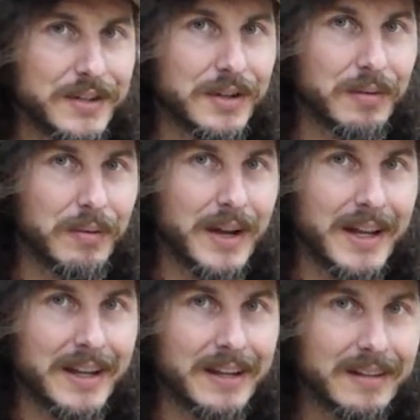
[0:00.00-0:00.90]
sure
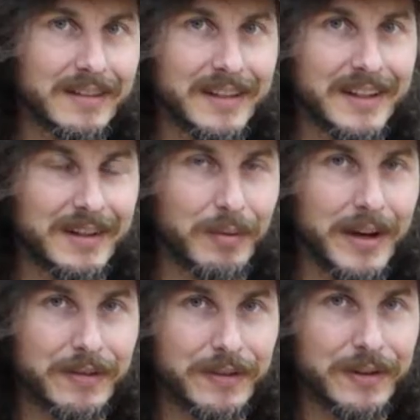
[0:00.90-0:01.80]
when the
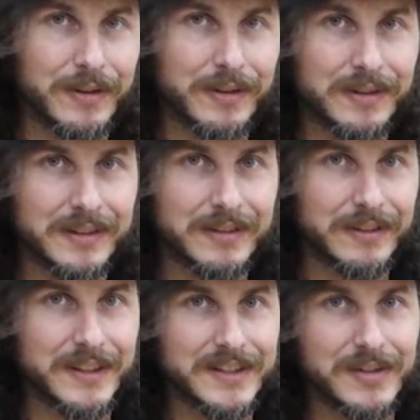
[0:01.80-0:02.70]
waifu
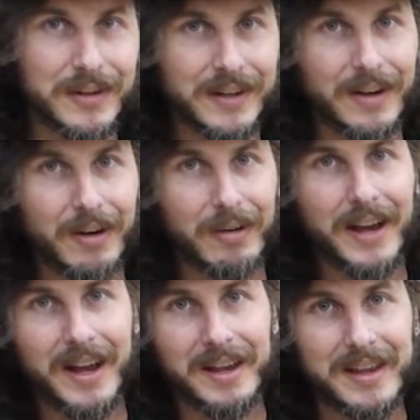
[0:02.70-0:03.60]
livery is going to go
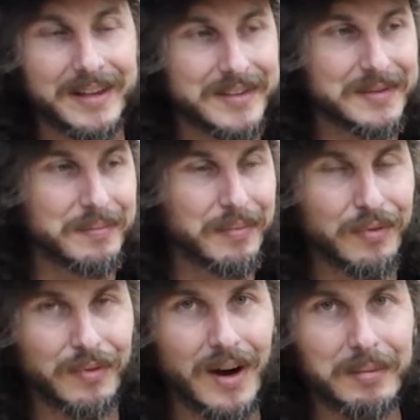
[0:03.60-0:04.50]
away. It's
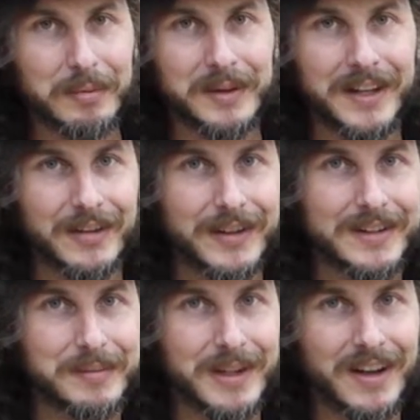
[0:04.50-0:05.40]
probably
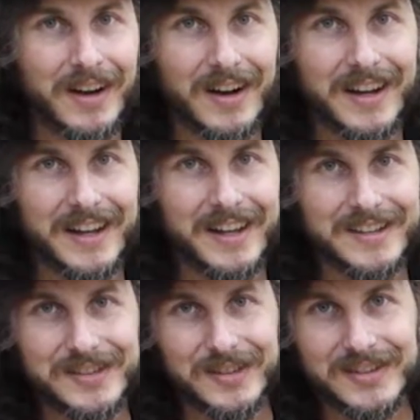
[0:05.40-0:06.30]
going to be gone
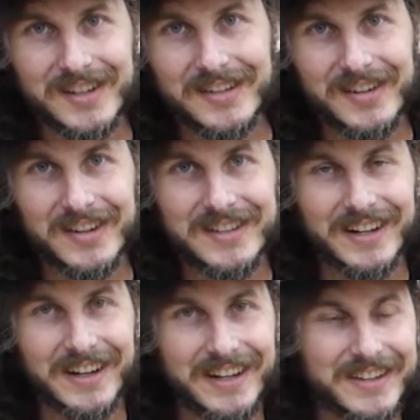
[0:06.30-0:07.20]
as soon as I start
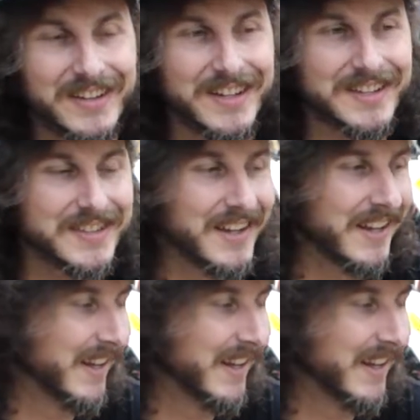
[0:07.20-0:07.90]
tearing into this.